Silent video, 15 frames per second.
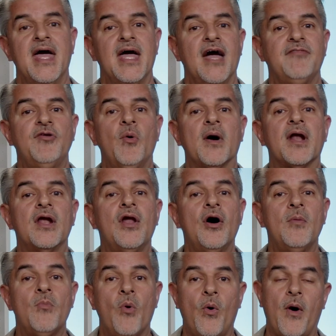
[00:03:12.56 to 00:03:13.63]
If you want to
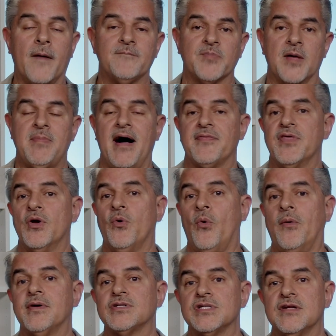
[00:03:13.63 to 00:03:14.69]
know more about the
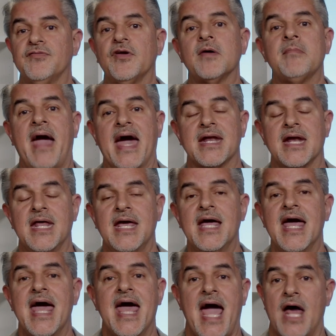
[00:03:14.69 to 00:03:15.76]
origin of humanity
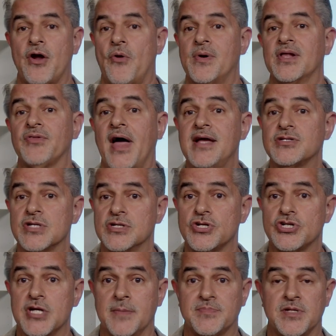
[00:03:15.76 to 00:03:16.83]
and our
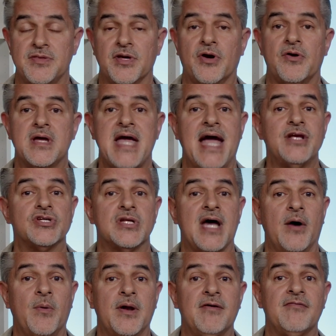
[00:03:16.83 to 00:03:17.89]
relationship to the creation,
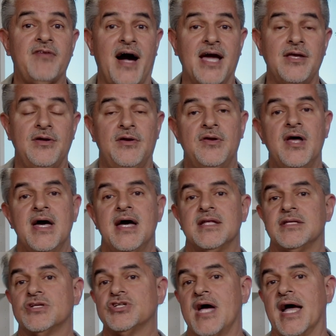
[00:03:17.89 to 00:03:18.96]
I would invite you
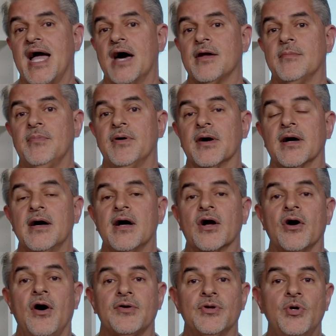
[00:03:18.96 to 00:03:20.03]
to check out a book
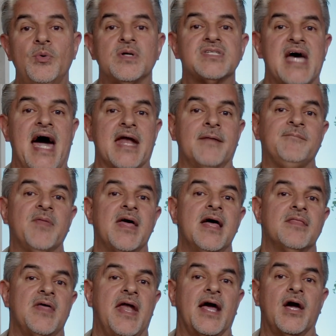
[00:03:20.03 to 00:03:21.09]
called Who Was Adam
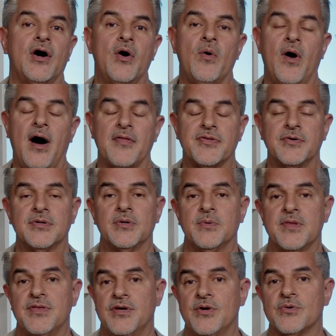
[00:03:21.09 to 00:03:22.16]
that I co authored
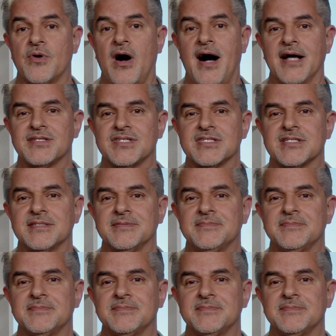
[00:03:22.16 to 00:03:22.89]
with Hugh Ross.